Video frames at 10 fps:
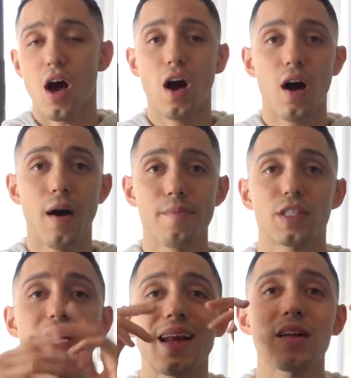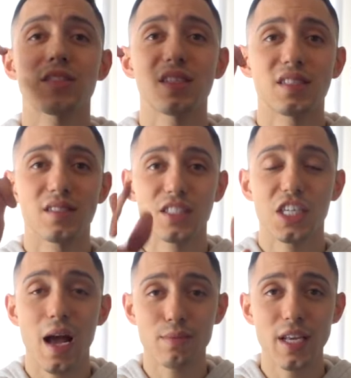Um, shout out to
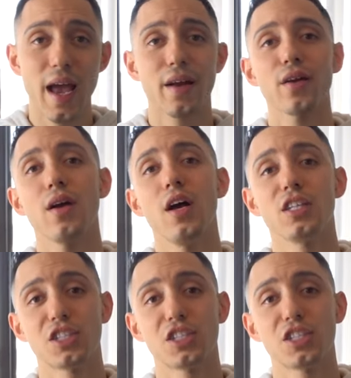Shoptagr.